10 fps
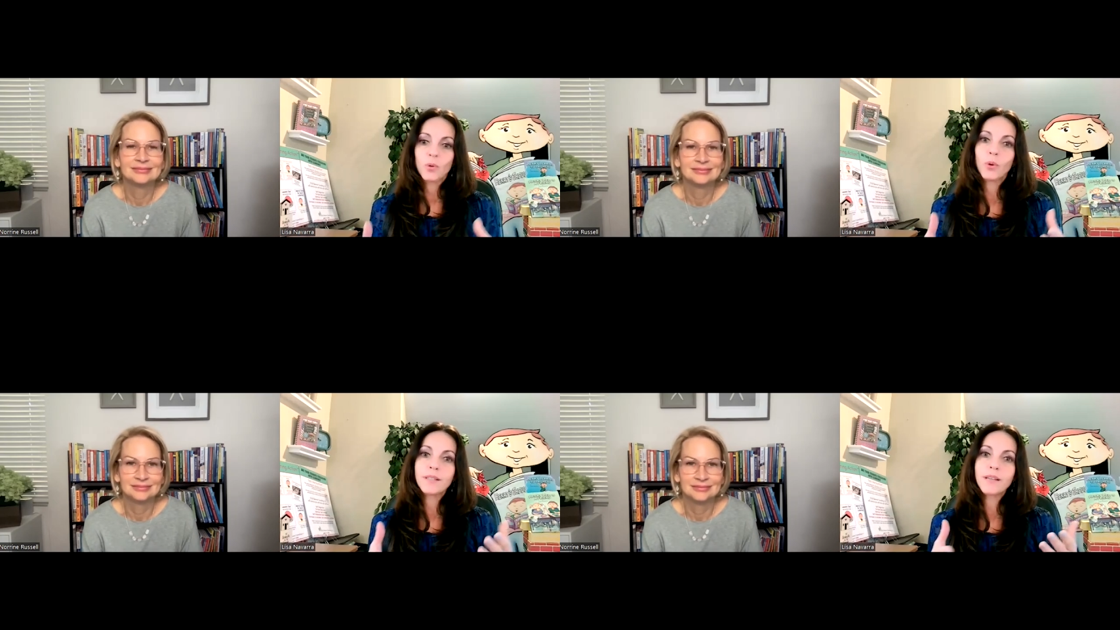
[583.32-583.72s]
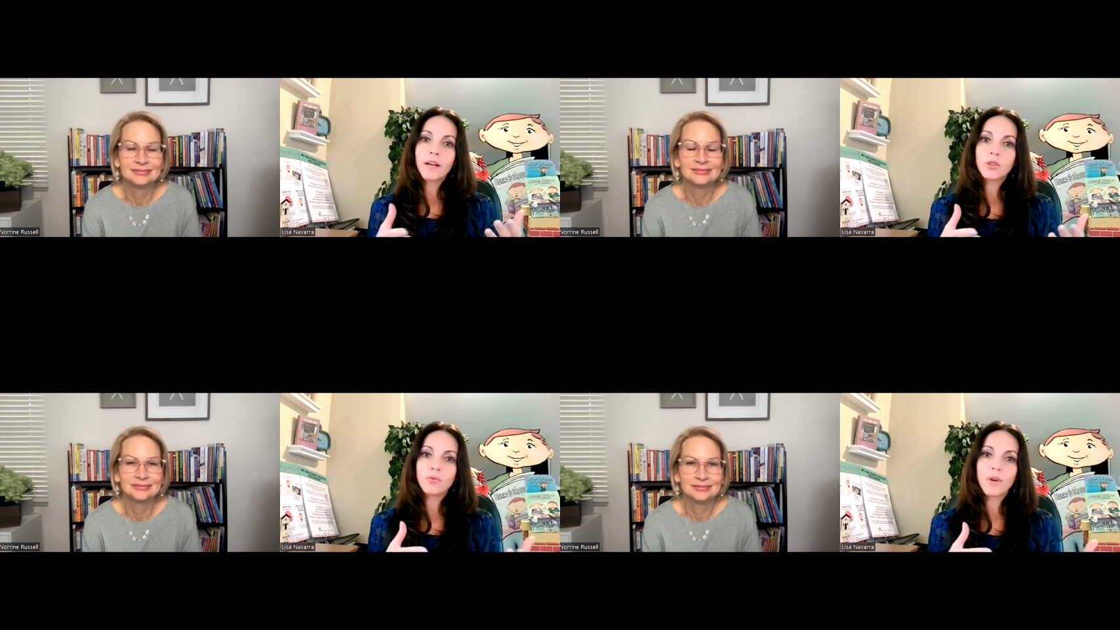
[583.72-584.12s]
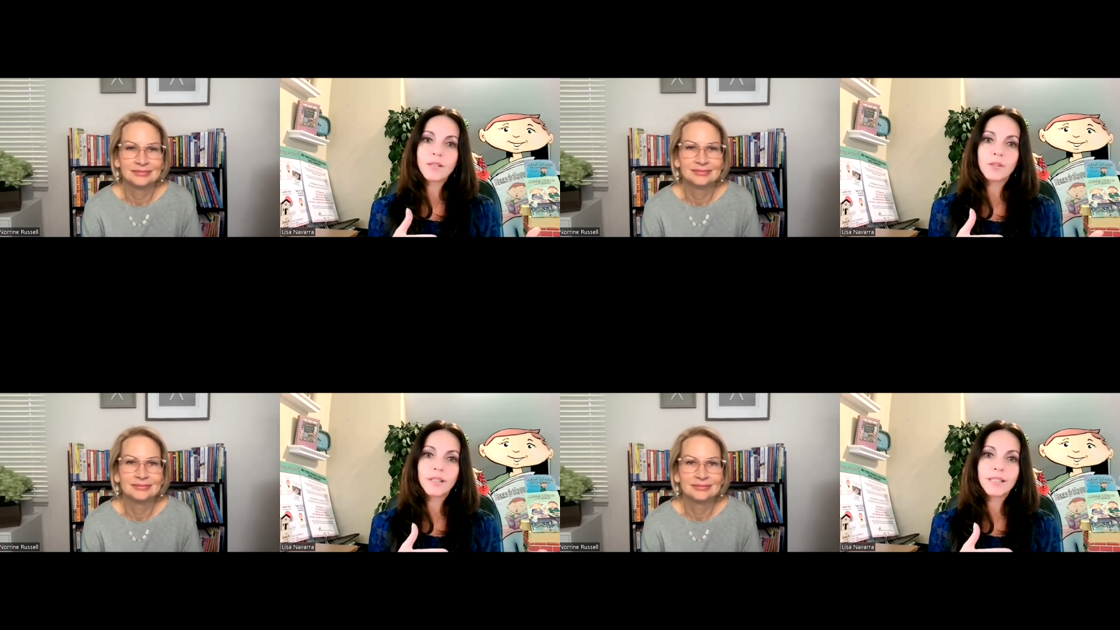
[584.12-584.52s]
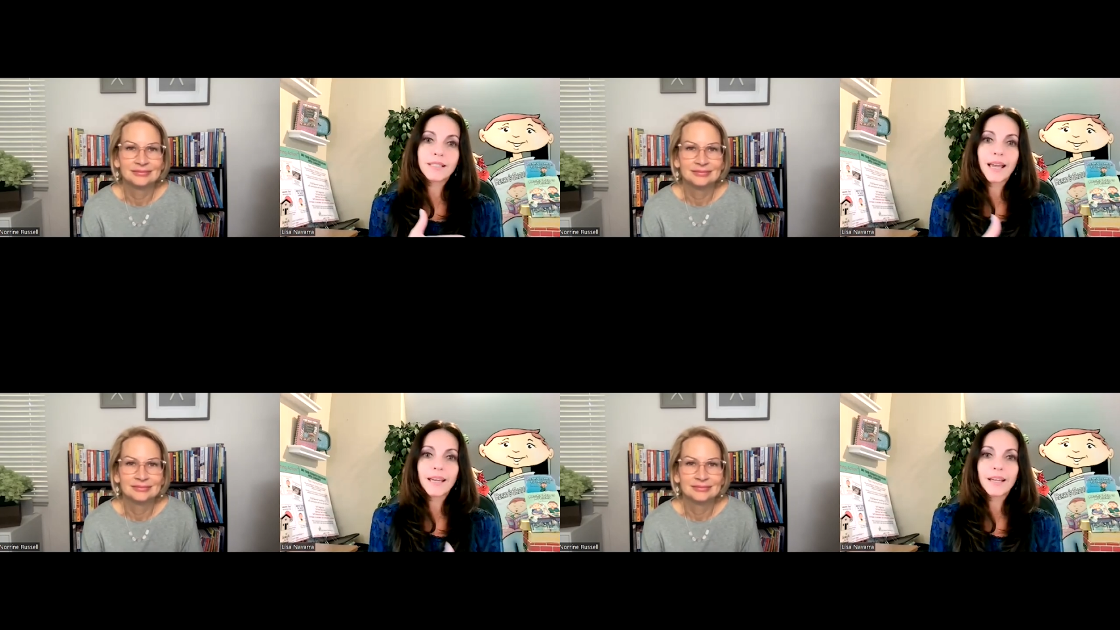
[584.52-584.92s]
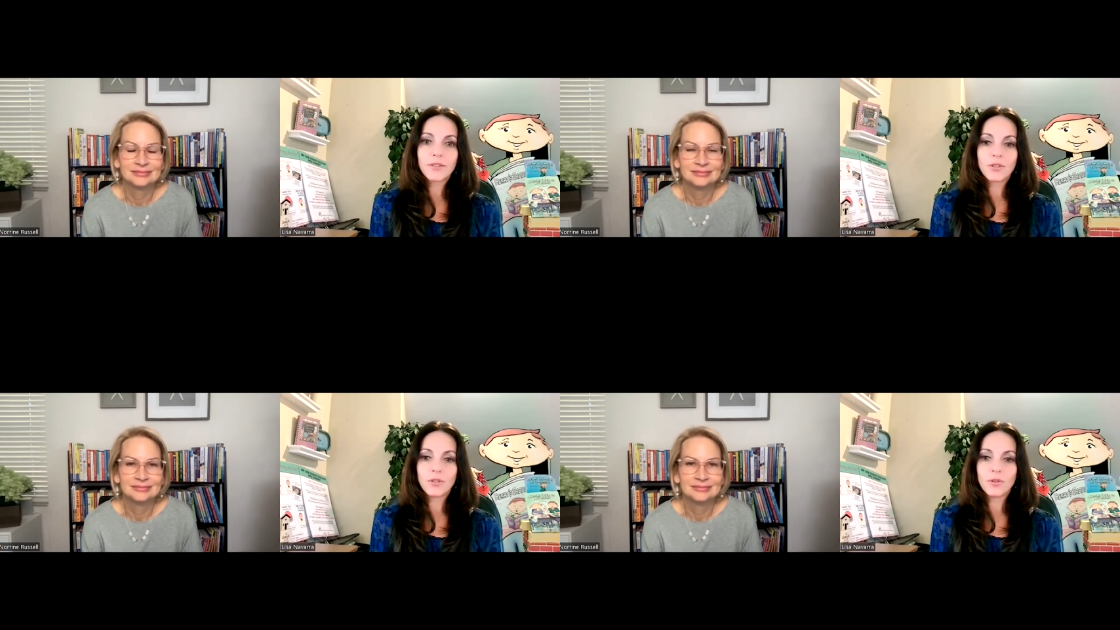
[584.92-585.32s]
Speaker 1: what Dr. Russell is
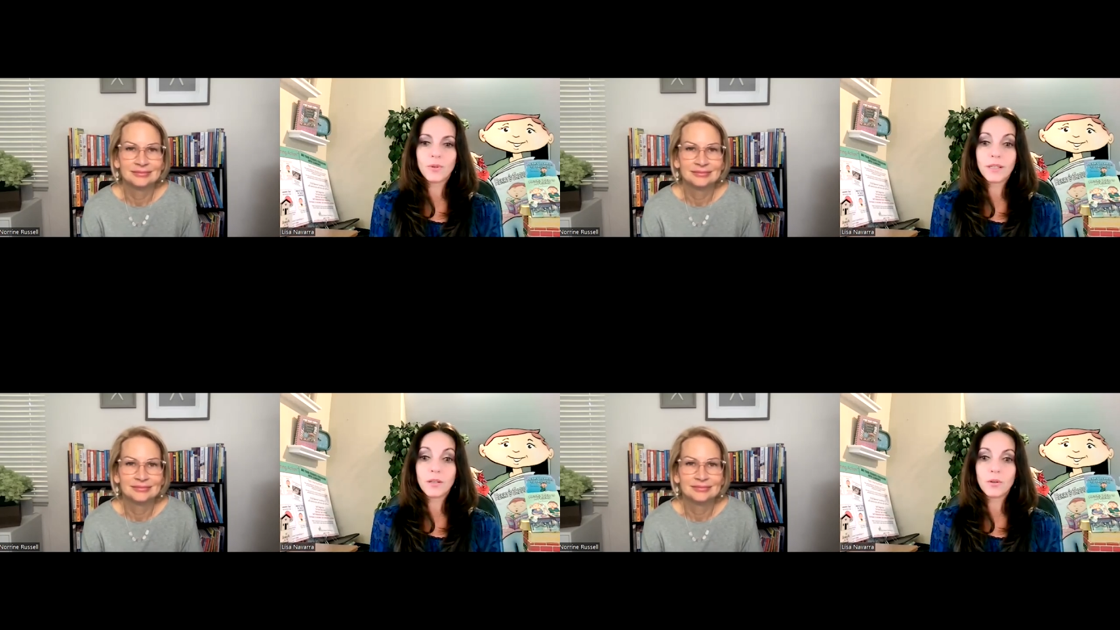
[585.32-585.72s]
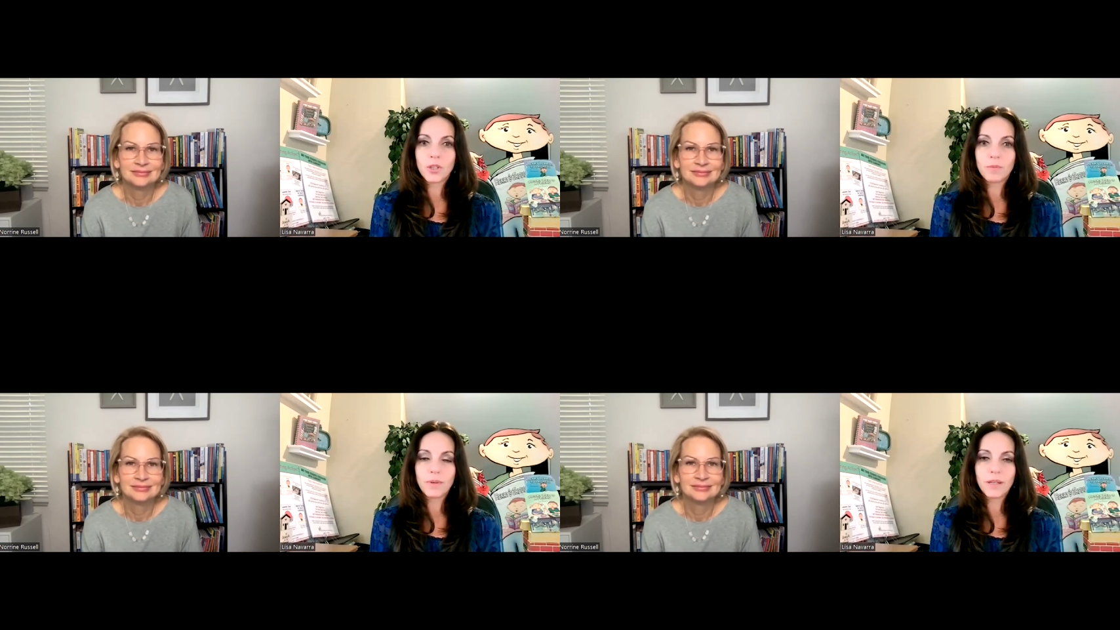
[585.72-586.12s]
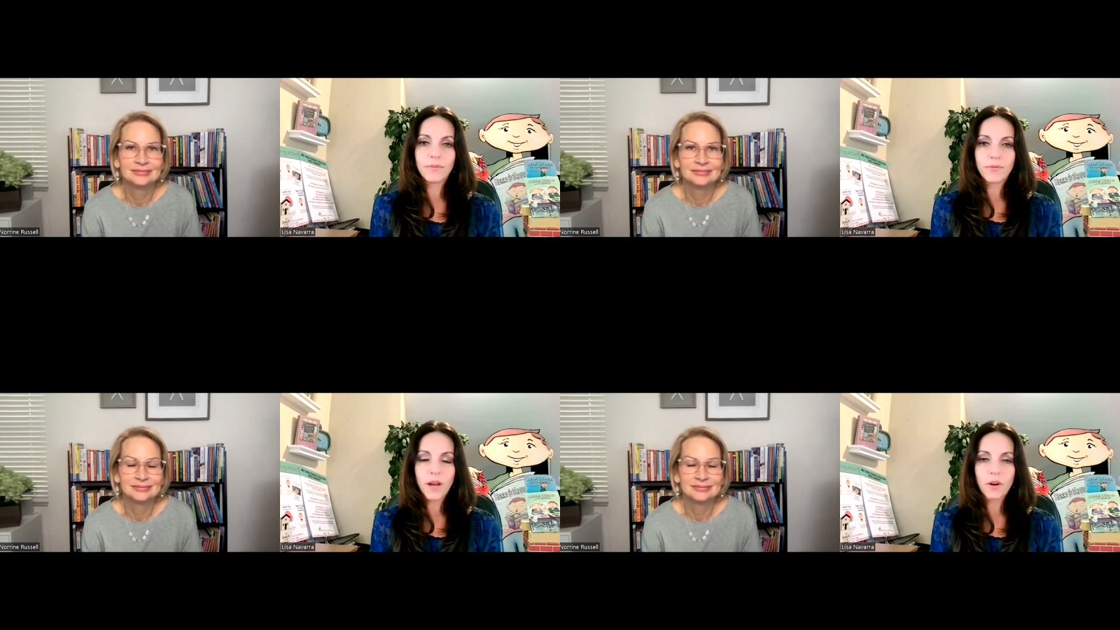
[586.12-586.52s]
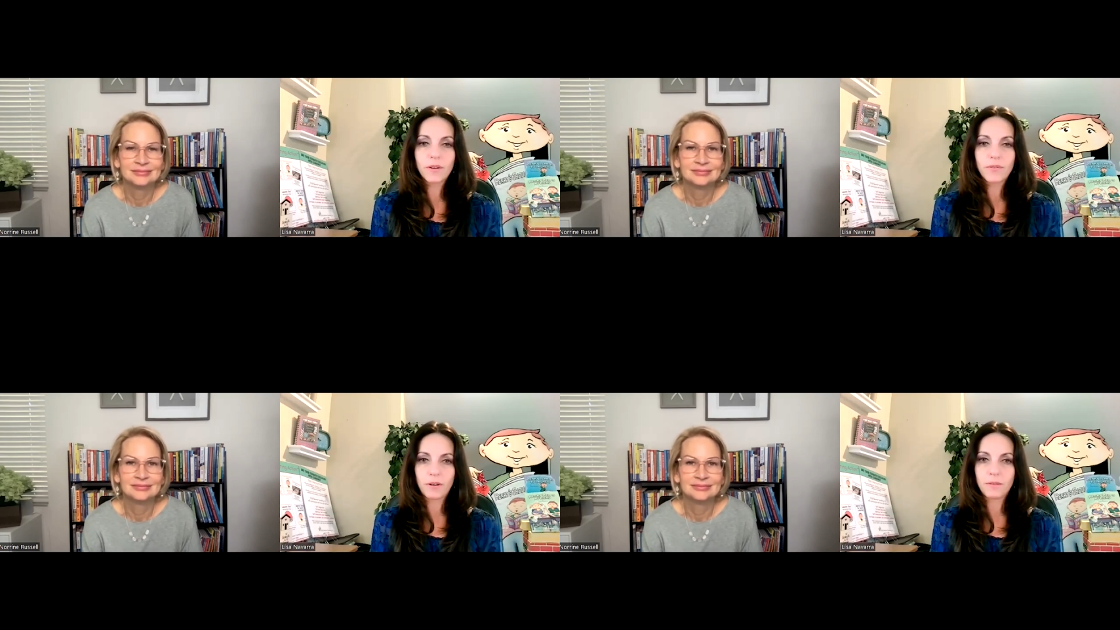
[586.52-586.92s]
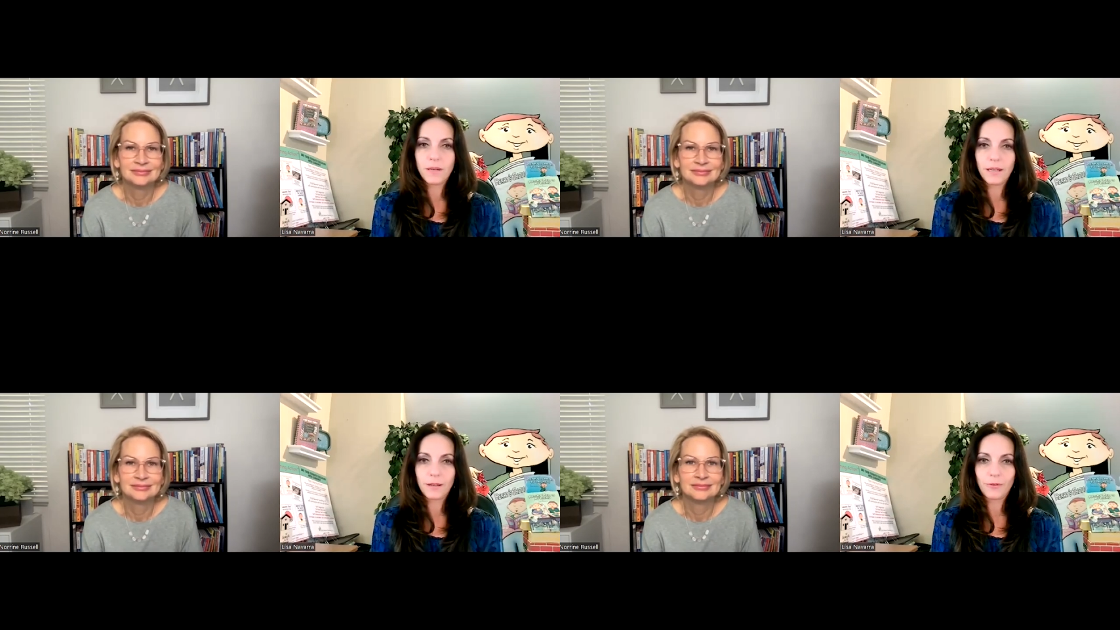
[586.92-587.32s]
saying to you here could be very, very
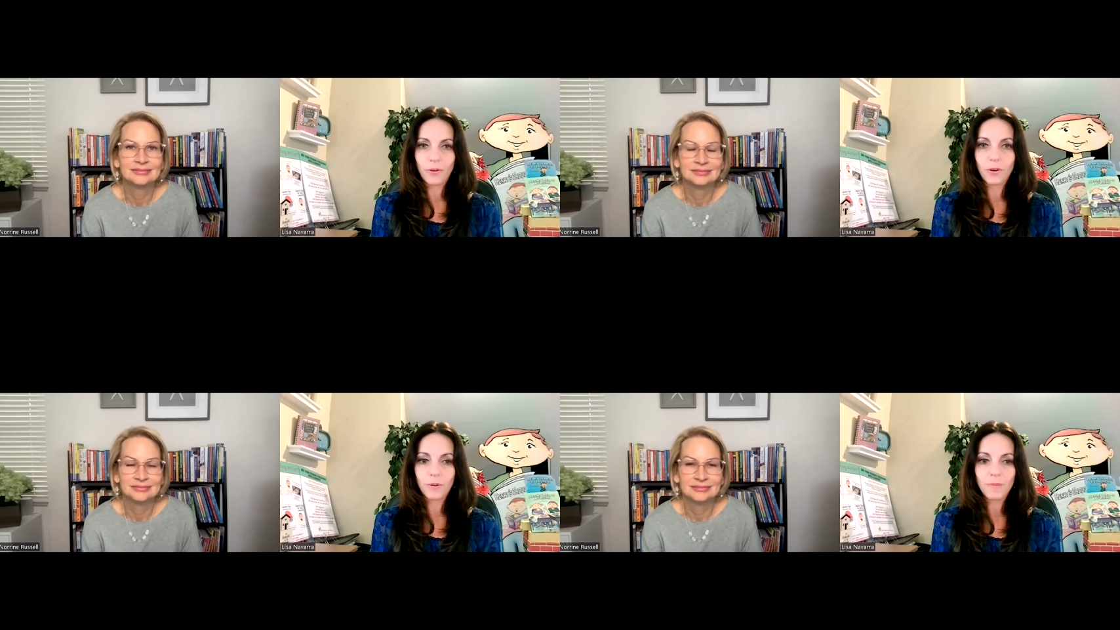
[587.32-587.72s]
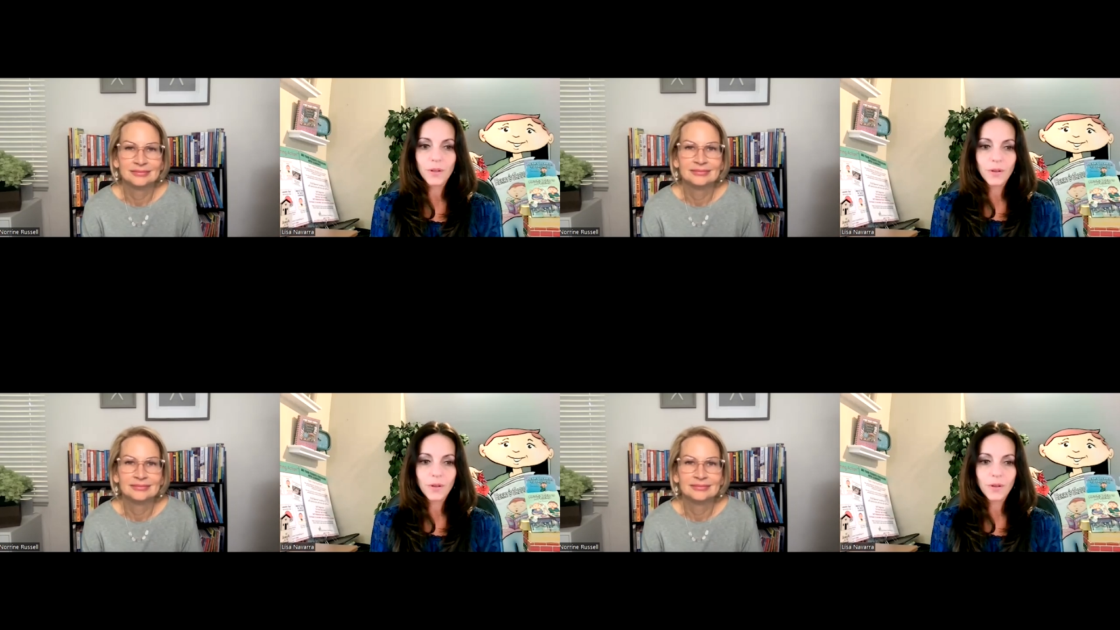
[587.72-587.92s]
meaningful.